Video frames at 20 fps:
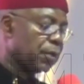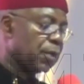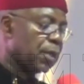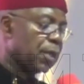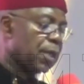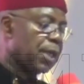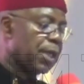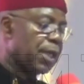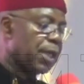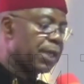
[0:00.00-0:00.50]

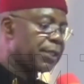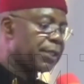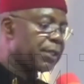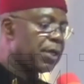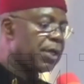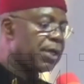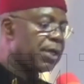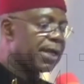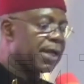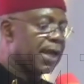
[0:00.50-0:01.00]
A new
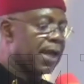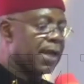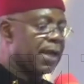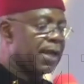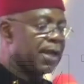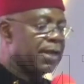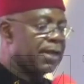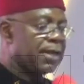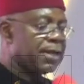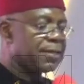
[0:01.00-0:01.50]
era
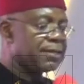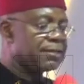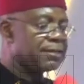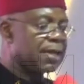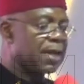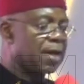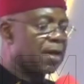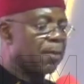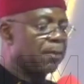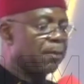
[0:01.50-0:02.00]
is
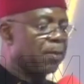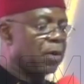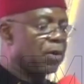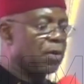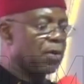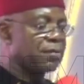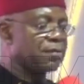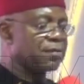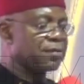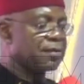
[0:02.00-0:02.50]
now upon
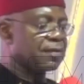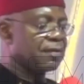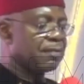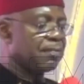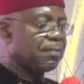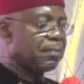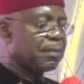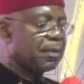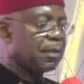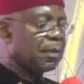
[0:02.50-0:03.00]
us,
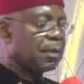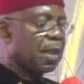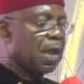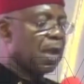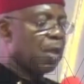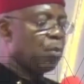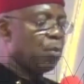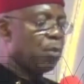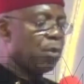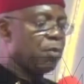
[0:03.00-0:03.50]

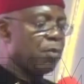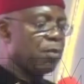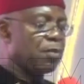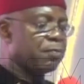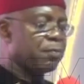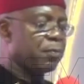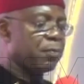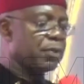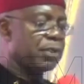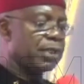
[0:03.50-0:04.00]
and we must
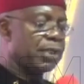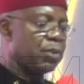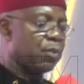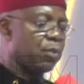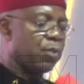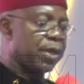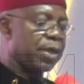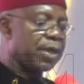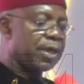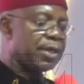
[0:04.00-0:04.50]
put
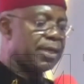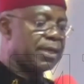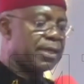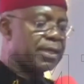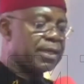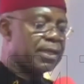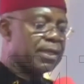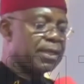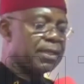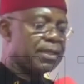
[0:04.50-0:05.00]
away
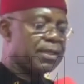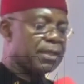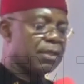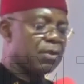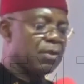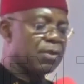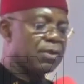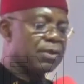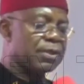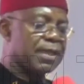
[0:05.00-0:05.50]
the
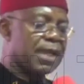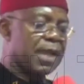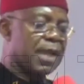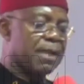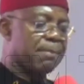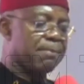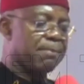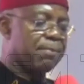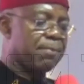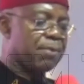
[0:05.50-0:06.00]
old garb
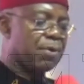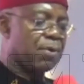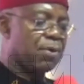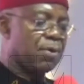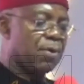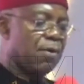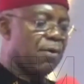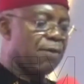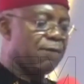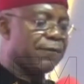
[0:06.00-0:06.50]

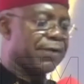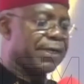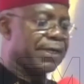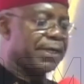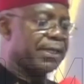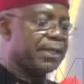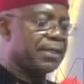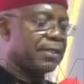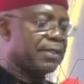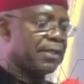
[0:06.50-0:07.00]
of
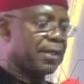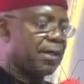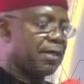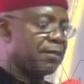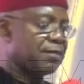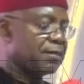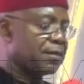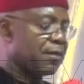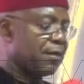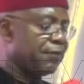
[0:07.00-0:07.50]
greed and
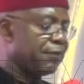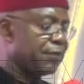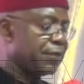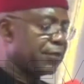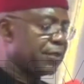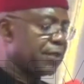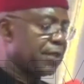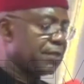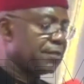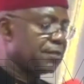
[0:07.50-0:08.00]

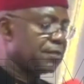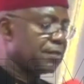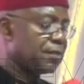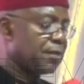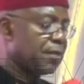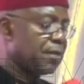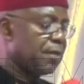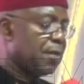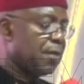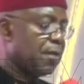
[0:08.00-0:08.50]
selfishness,
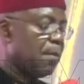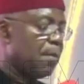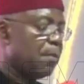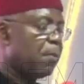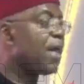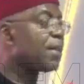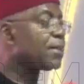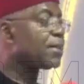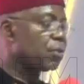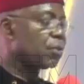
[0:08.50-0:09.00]
poor
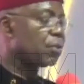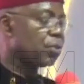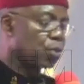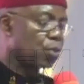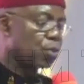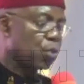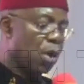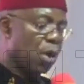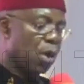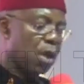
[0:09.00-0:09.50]
attitude to
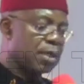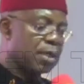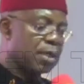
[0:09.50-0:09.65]
work,